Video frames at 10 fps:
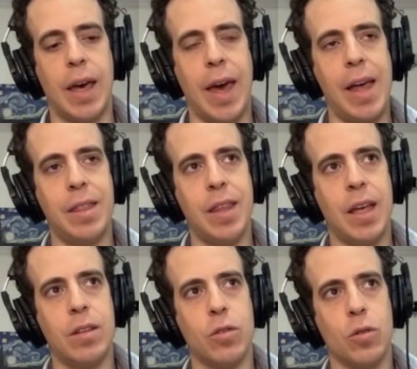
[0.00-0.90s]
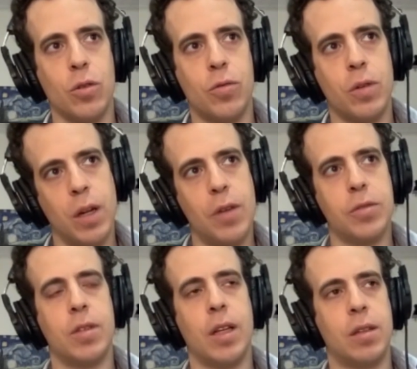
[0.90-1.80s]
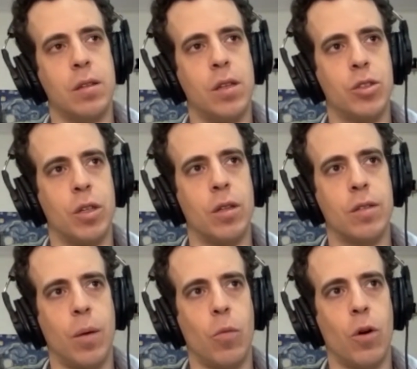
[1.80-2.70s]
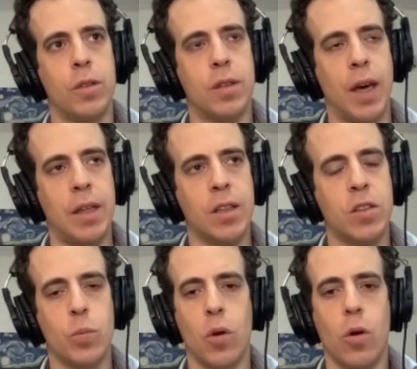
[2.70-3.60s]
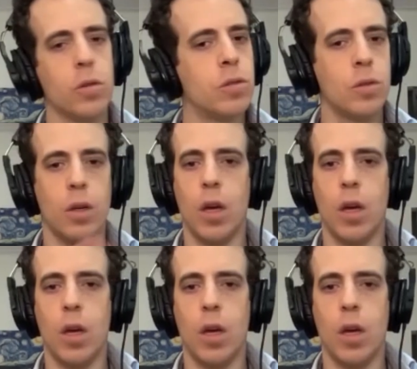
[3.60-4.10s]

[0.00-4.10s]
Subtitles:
and then sort of left that tradition somewhat and explored